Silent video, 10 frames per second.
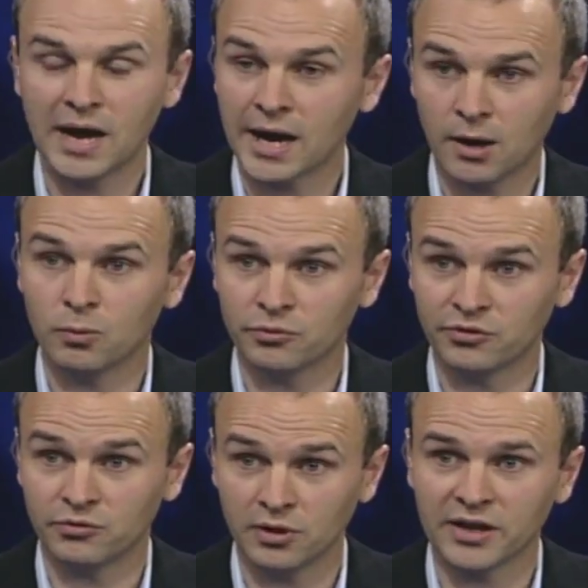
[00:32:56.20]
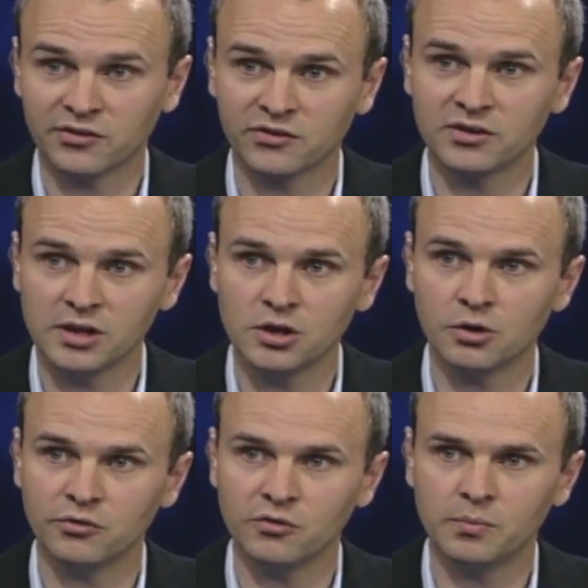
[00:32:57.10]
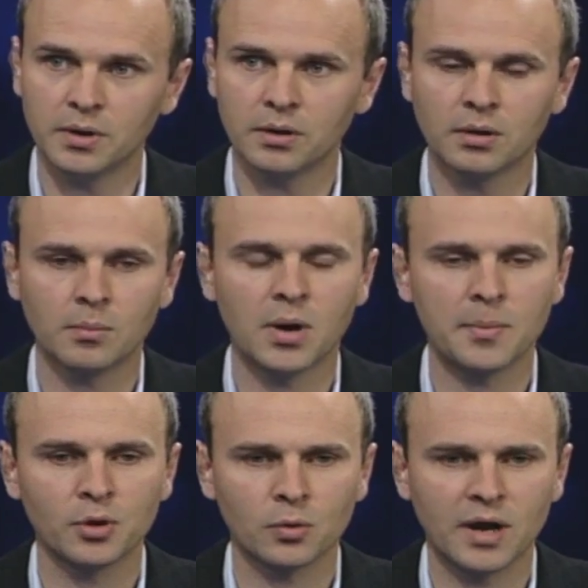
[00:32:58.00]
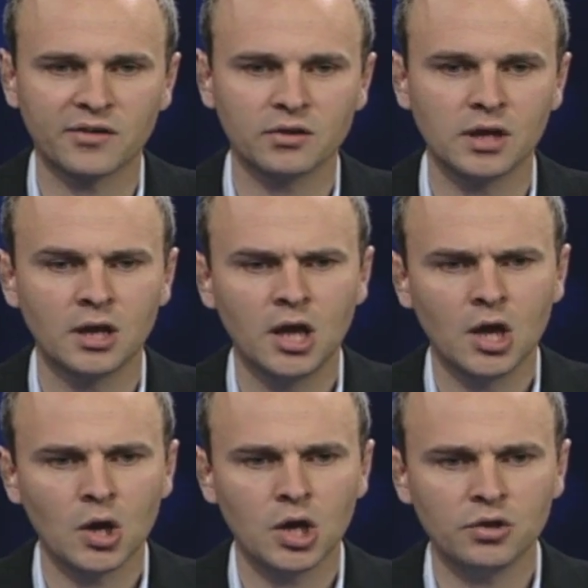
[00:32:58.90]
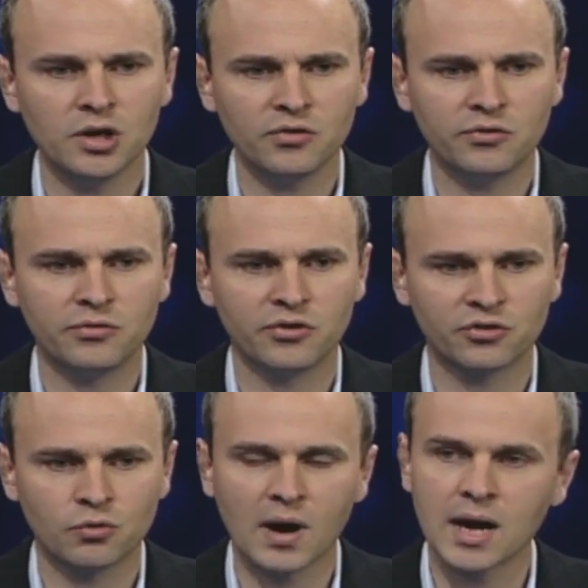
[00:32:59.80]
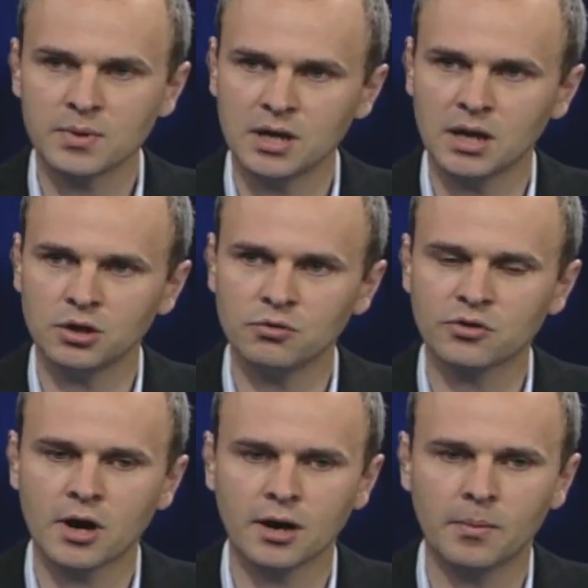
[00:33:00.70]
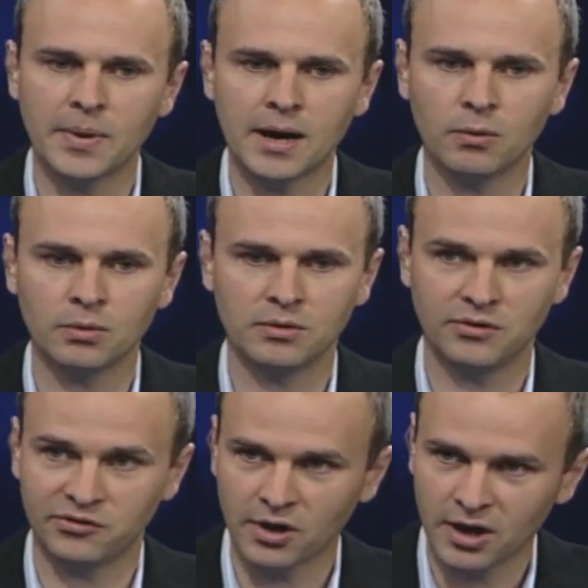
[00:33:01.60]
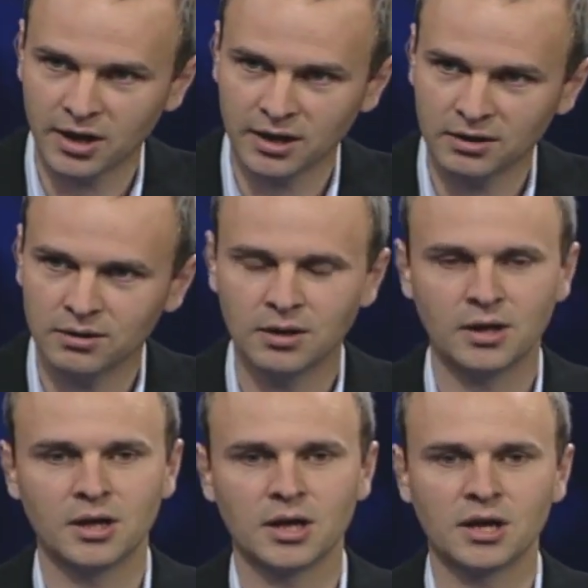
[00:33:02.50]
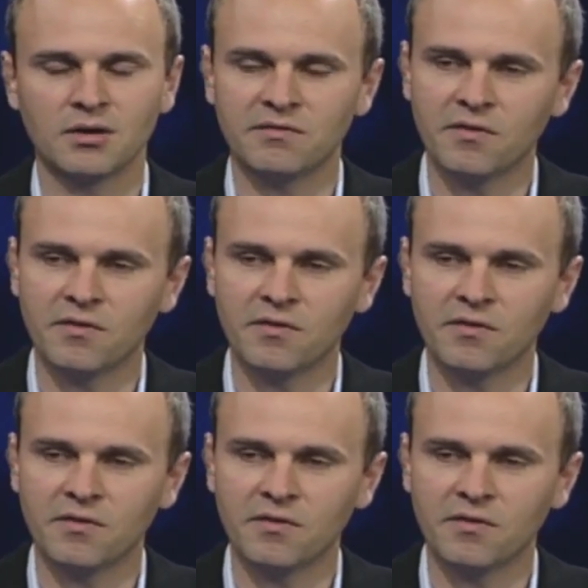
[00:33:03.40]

now, since the last sixteen years, you've been popularizing it. In, in describing it, you talk about design and